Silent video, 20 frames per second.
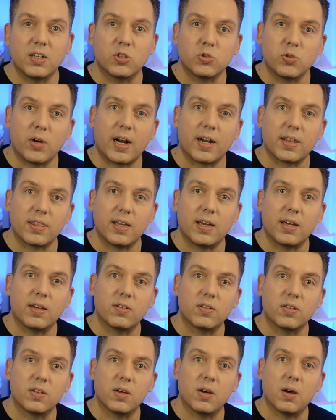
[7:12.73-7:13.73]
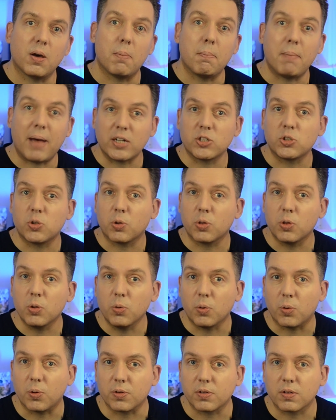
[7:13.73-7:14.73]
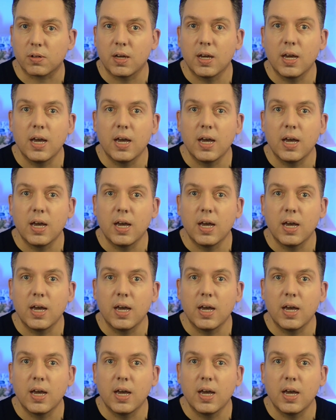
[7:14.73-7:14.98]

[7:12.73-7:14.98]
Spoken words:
attract things that match your thoughts,